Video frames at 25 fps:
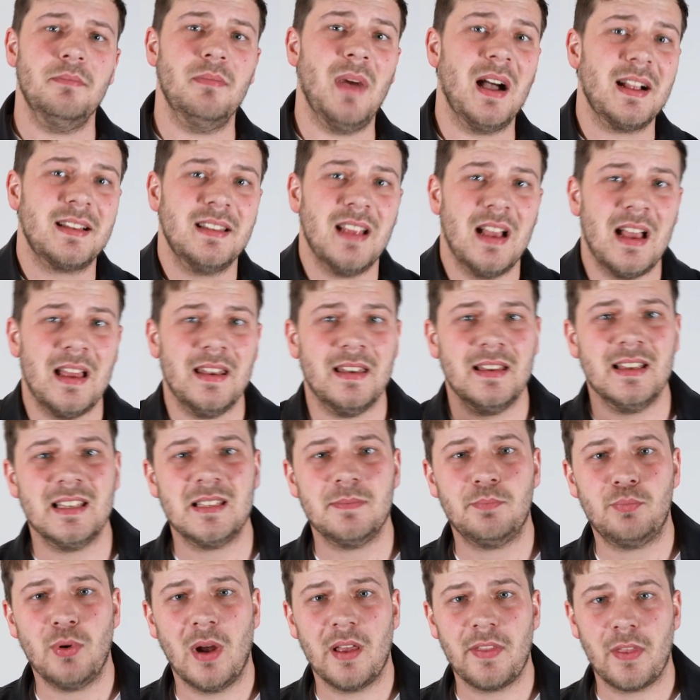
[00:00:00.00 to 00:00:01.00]
Magna and
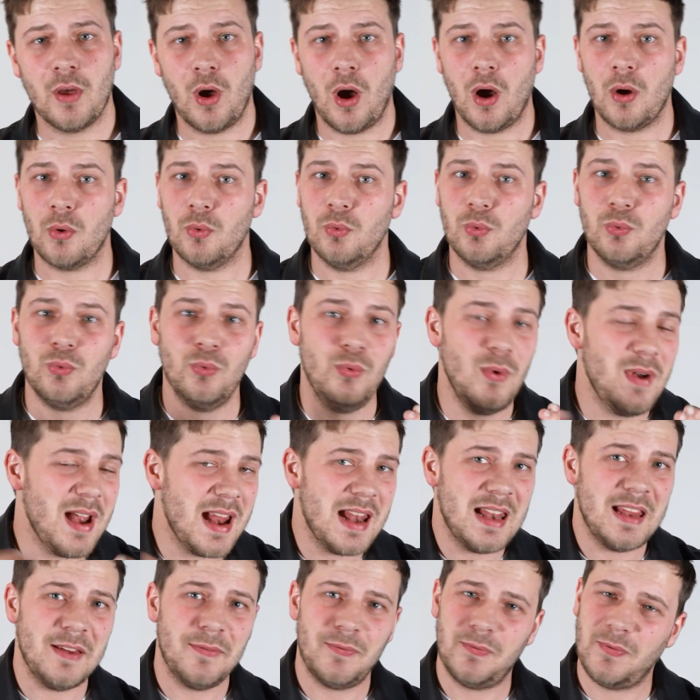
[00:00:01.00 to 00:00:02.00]
his brother are
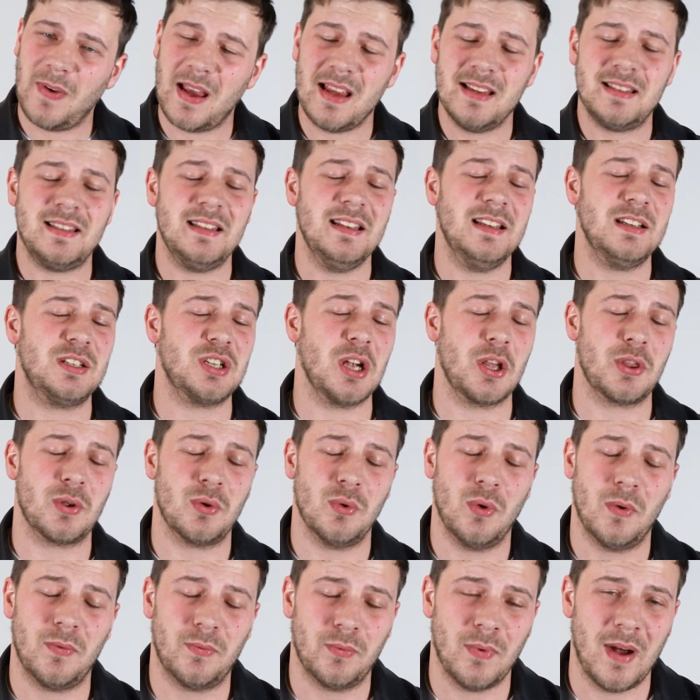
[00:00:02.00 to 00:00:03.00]
really facing each
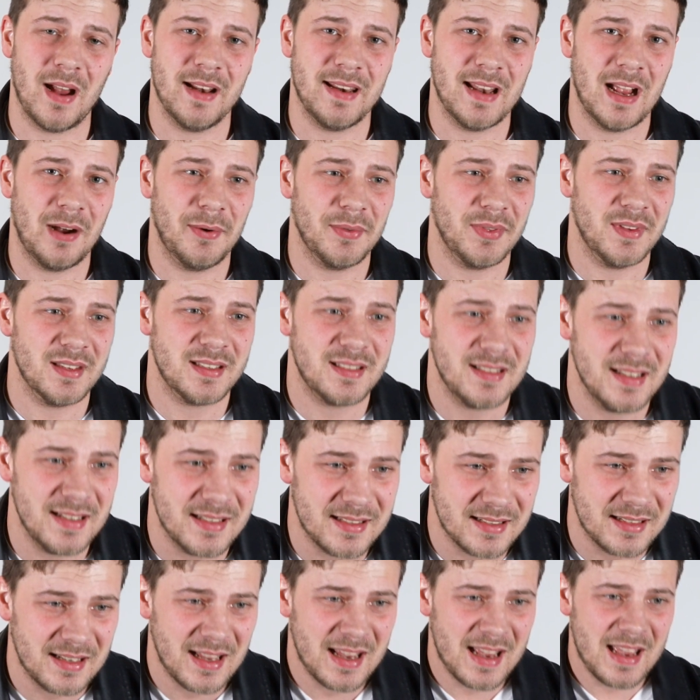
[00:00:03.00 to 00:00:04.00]
other off right now in this
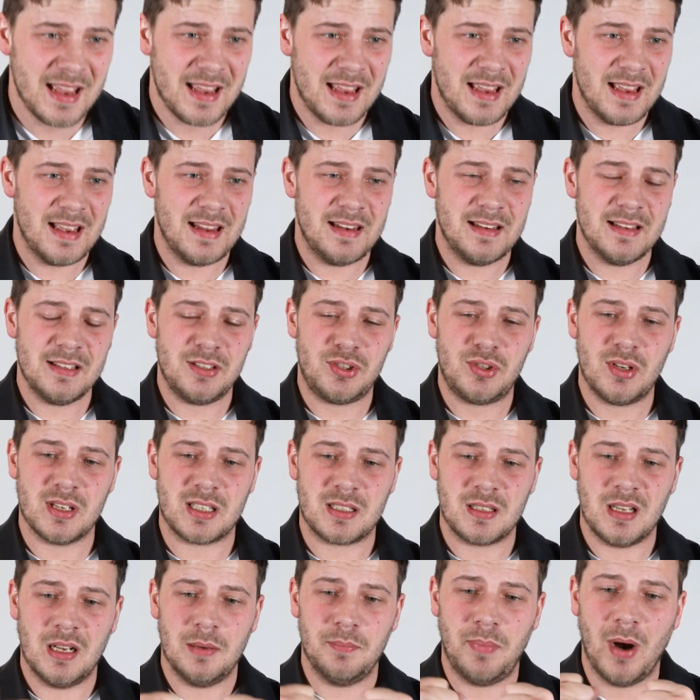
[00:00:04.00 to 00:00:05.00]
season. It is
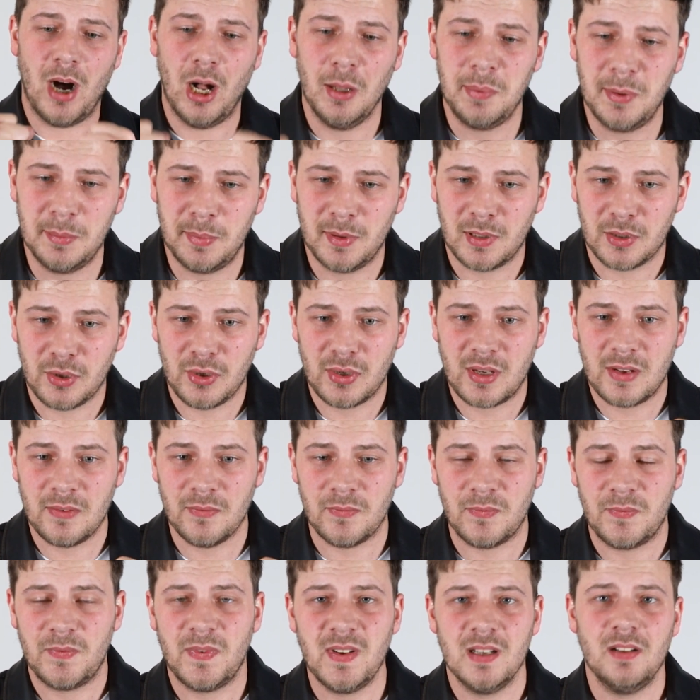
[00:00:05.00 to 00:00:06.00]
just palpable. You
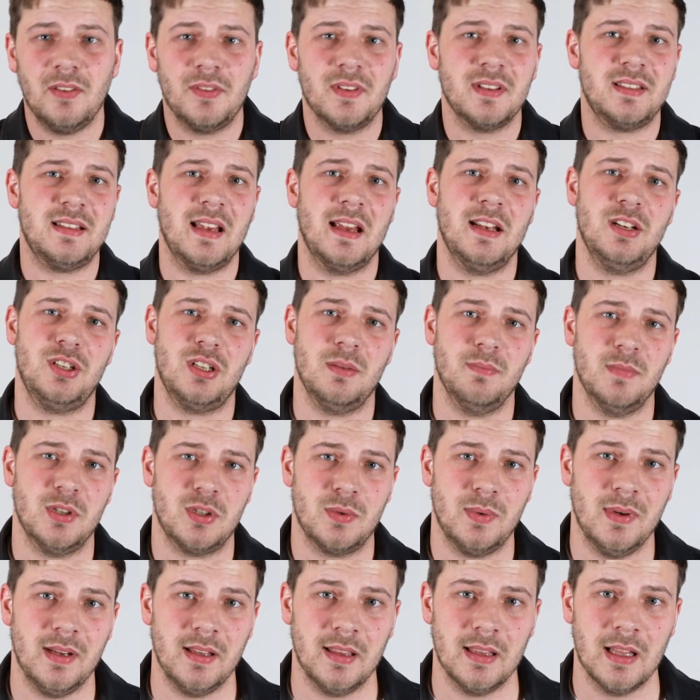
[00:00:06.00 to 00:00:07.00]
can feel the tension
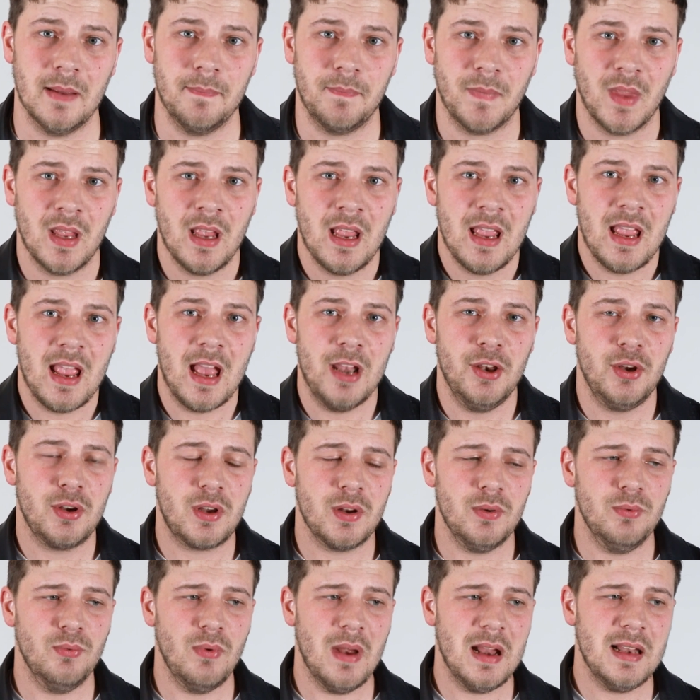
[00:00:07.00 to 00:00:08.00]
between them, and
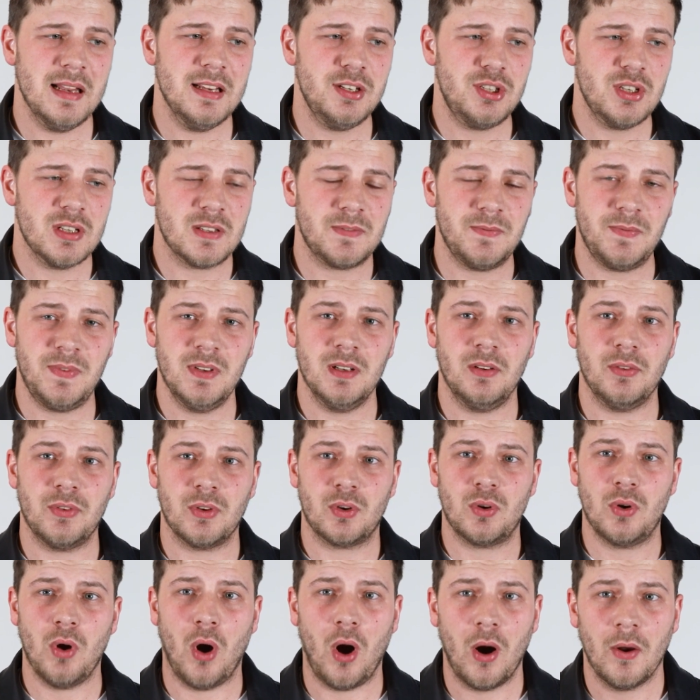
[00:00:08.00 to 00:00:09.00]
you can really just feel
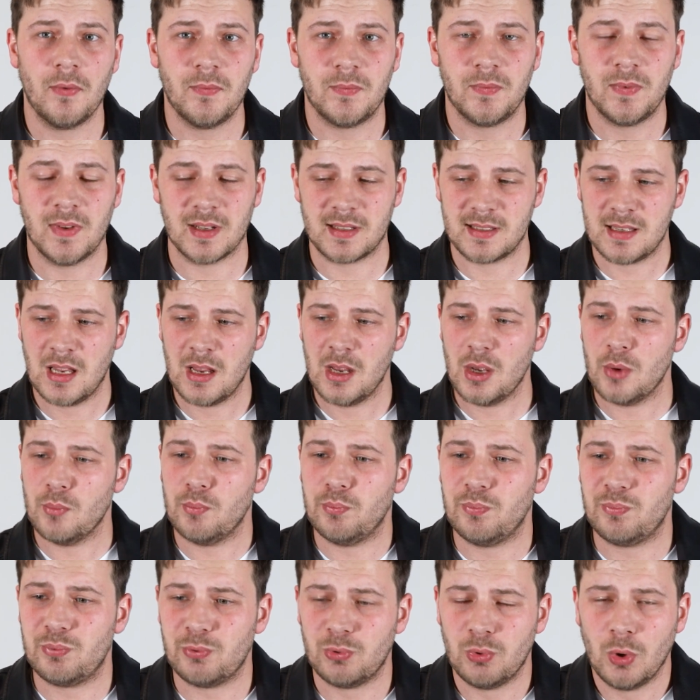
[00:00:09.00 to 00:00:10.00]
the conflict
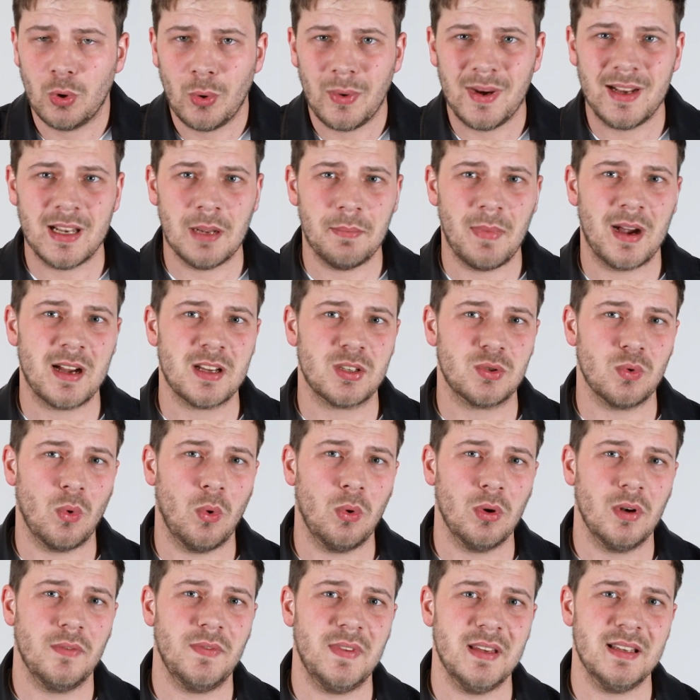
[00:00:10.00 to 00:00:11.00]
brewing amongst
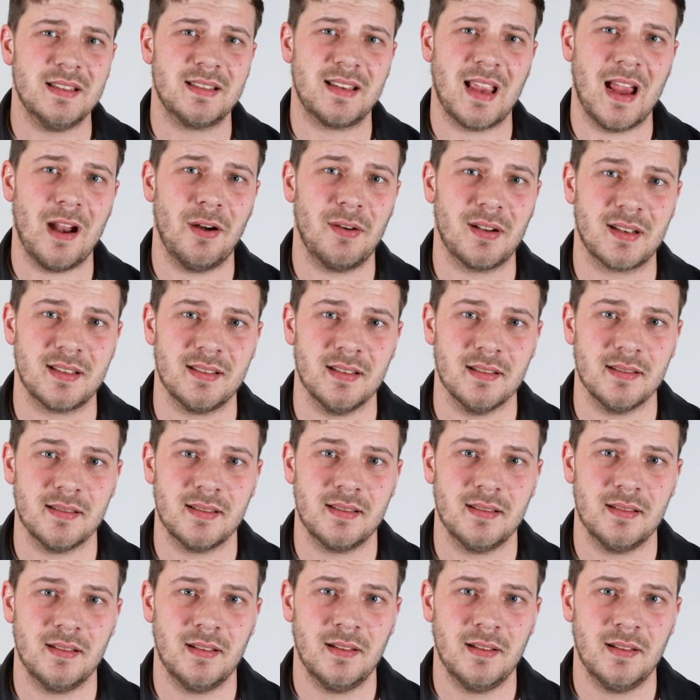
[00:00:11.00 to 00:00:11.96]
all of these characters.